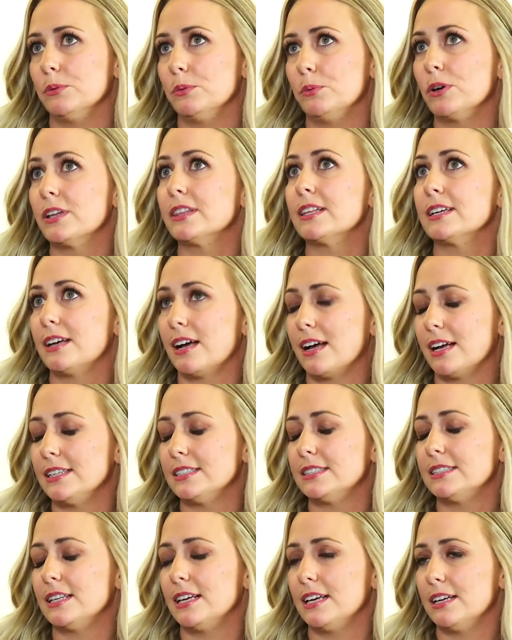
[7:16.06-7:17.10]
one of the
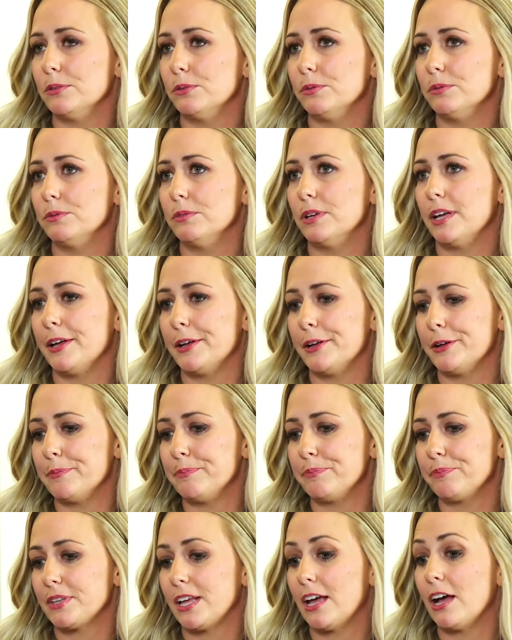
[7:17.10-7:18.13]
guys that
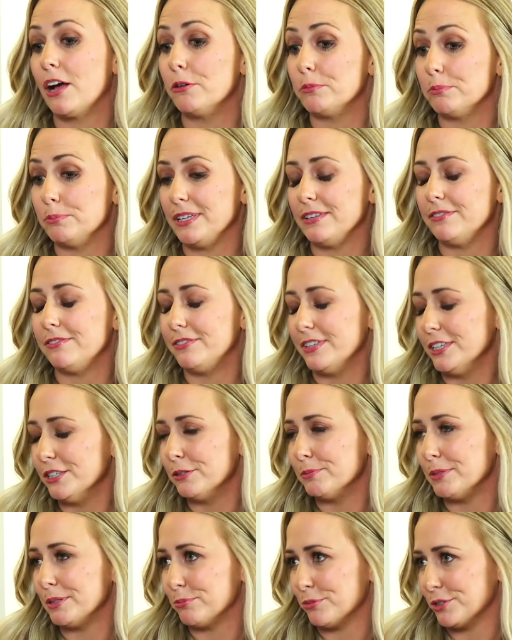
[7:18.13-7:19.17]
helped me
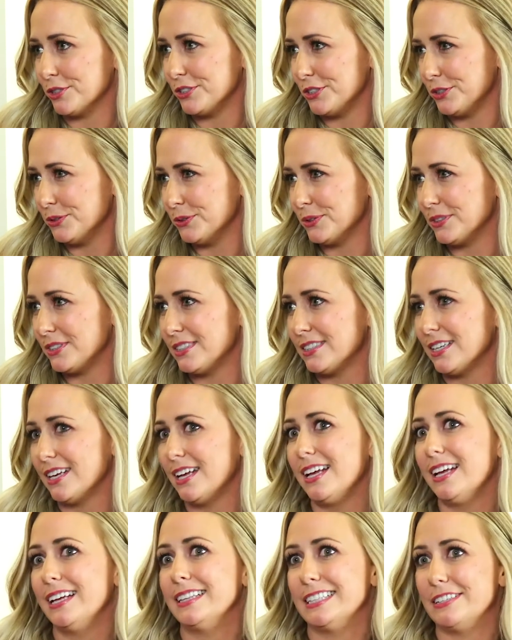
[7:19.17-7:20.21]
film and produce
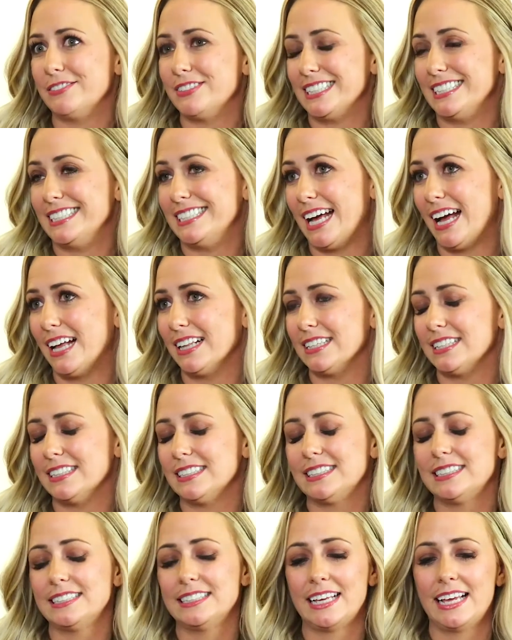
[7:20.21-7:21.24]
lives in
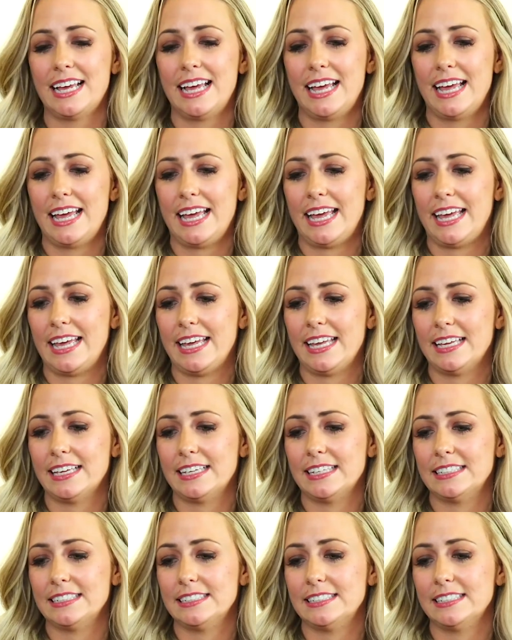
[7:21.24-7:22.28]
Dallas,
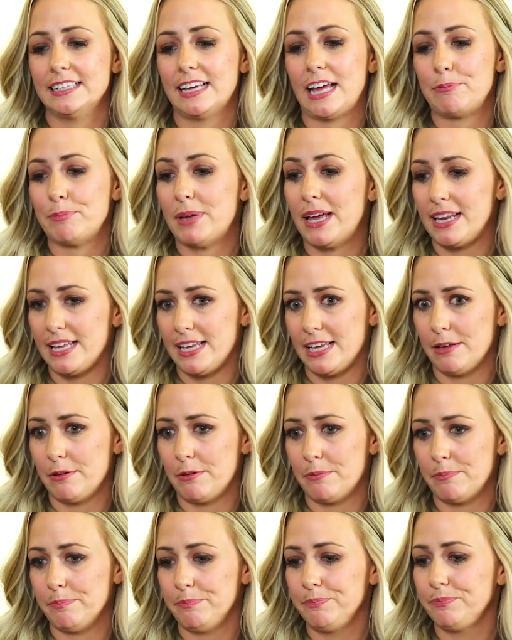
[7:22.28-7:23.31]
and I met
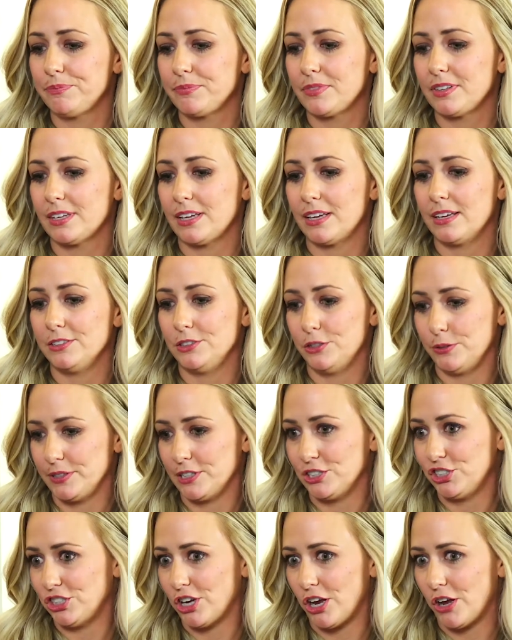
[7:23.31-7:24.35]
him doing
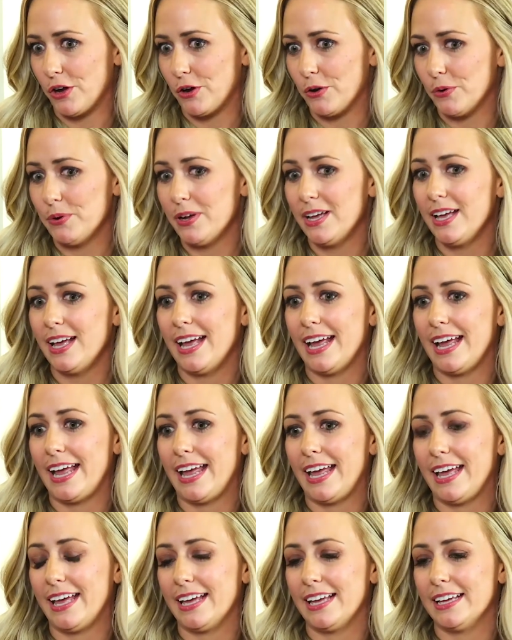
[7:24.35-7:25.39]
the show,
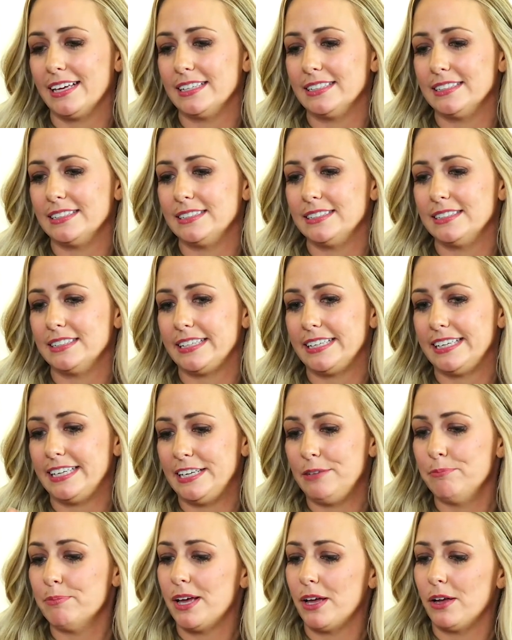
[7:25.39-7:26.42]
and
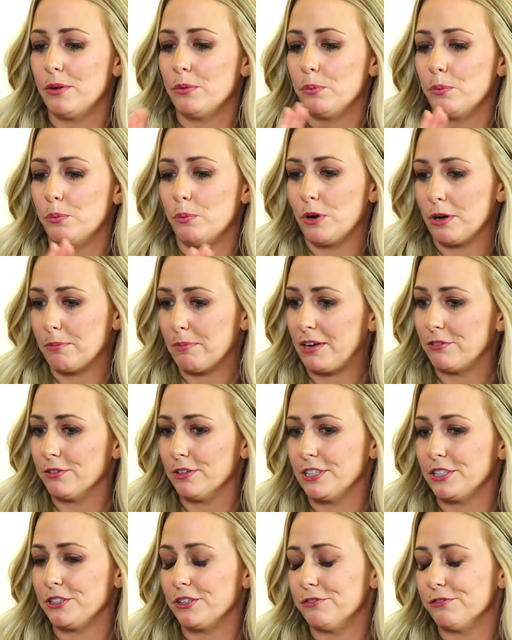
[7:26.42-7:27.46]
he met one of my
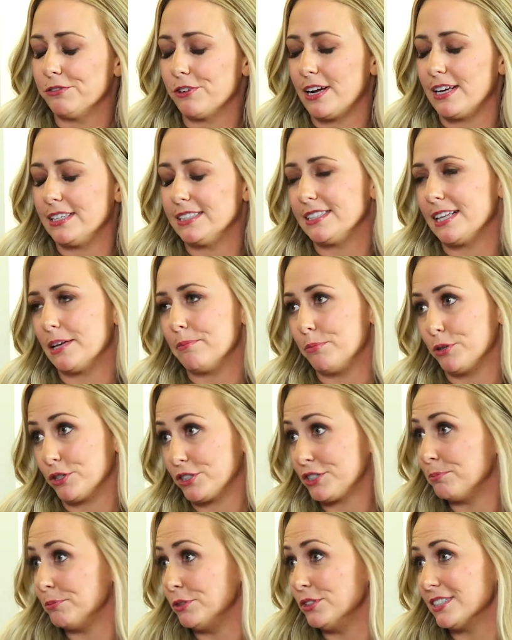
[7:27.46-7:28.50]
really good friends that
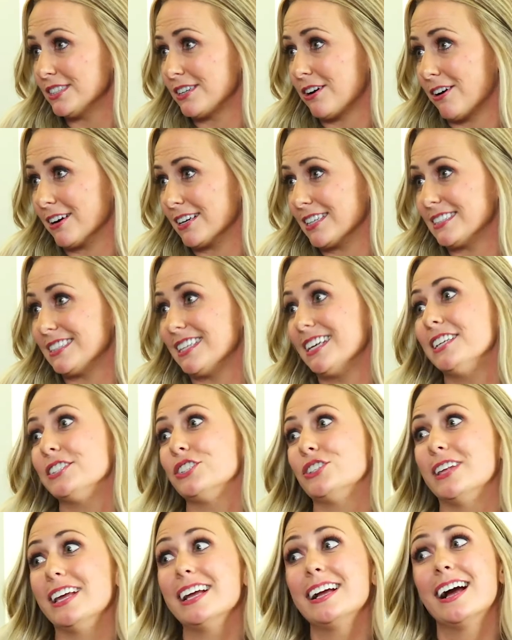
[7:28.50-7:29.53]
books music artists.
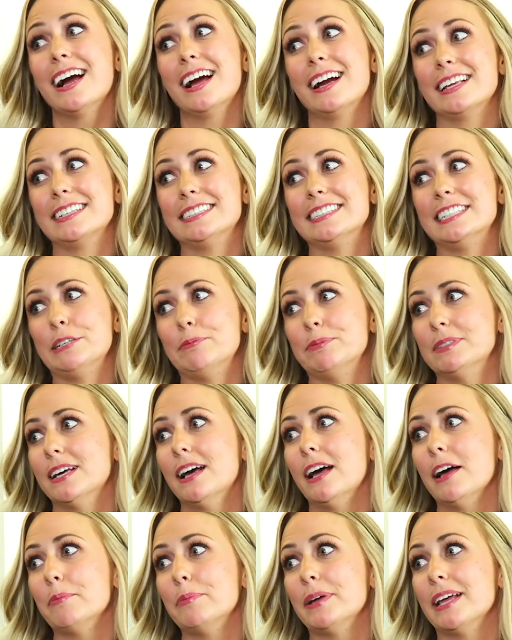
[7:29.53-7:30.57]
So they kind of teamed
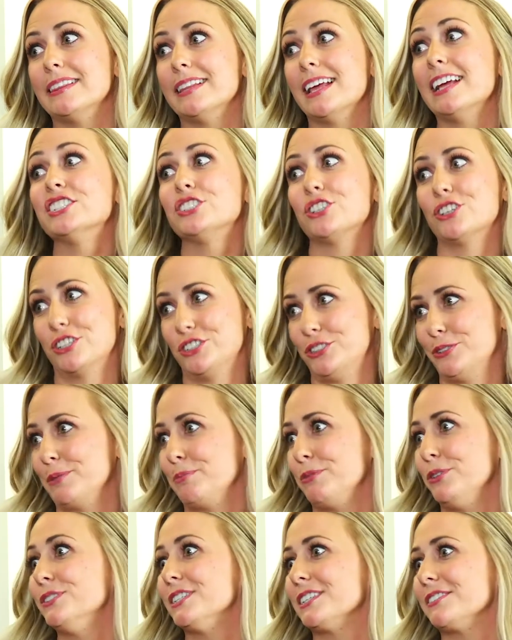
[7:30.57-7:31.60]
up, and they started
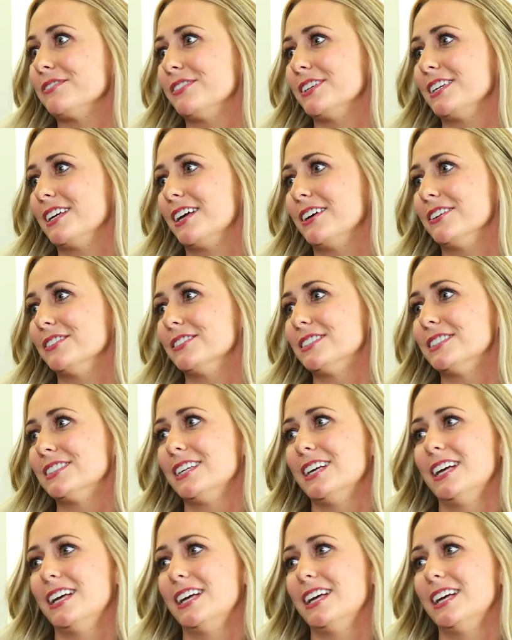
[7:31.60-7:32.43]
doing music videos.